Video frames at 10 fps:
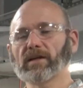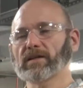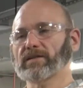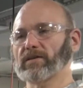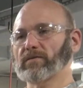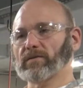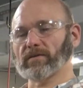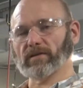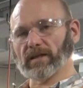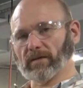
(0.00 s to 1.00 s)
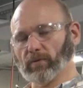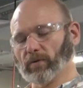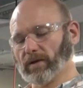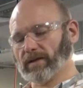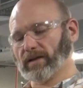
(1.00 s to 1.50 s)
So the
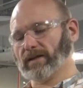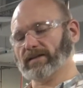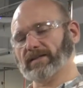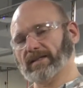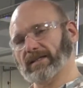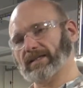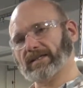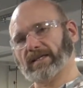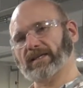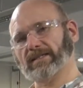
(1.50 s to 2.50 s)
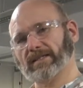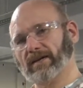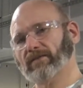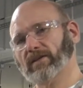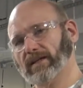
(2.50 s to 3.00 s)
important thing is that these keys
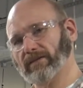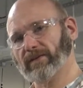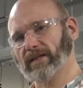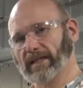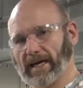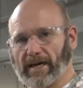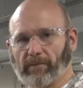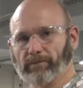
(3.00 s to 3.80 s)
never leave the lab.